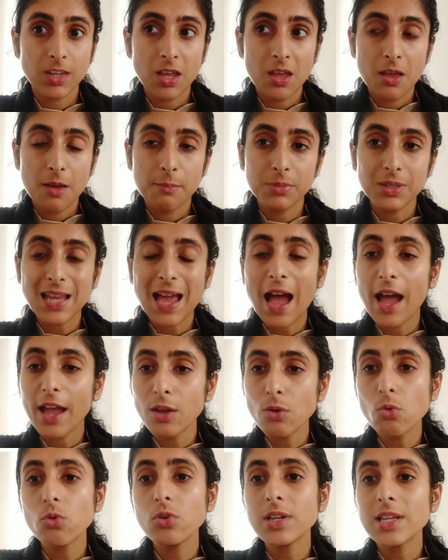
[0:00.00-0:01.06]
But I
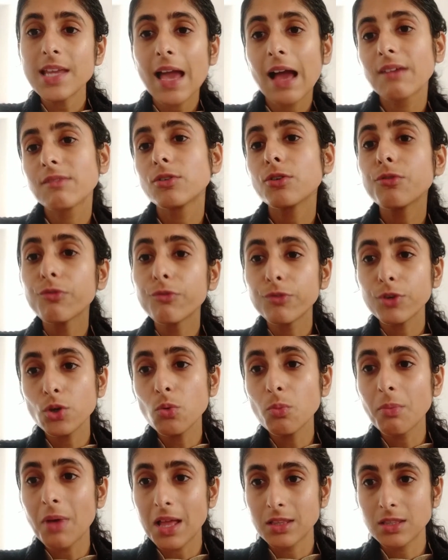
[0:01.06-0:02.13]
only have a few
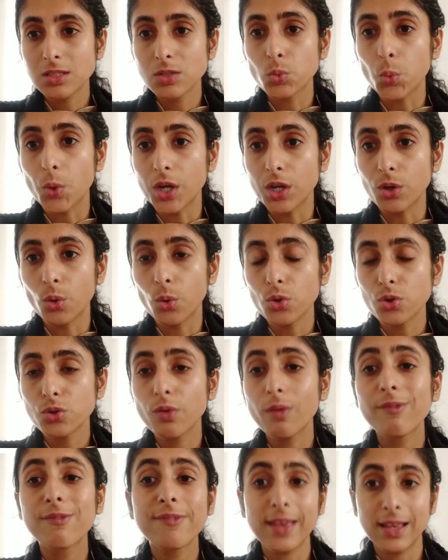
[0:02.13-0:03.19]
months window to
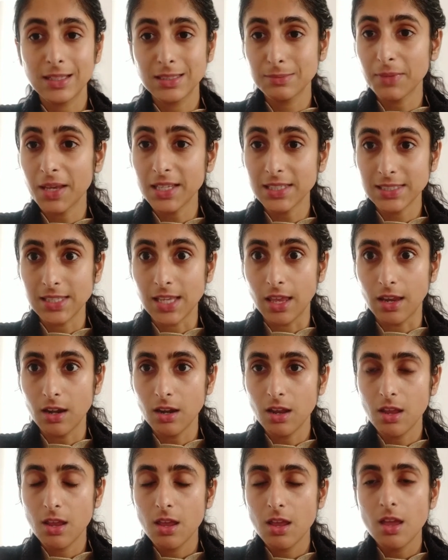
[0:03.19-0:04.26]
fix my skin,
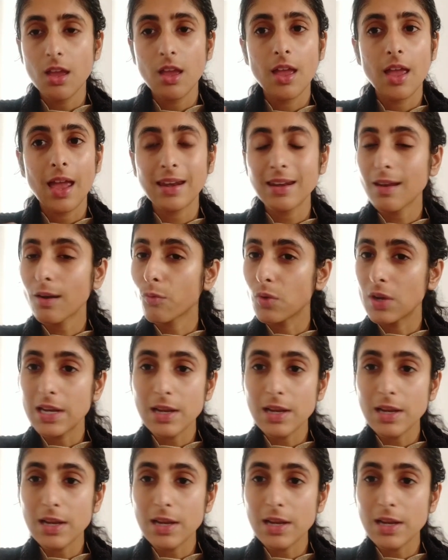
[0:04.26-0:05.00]
and I really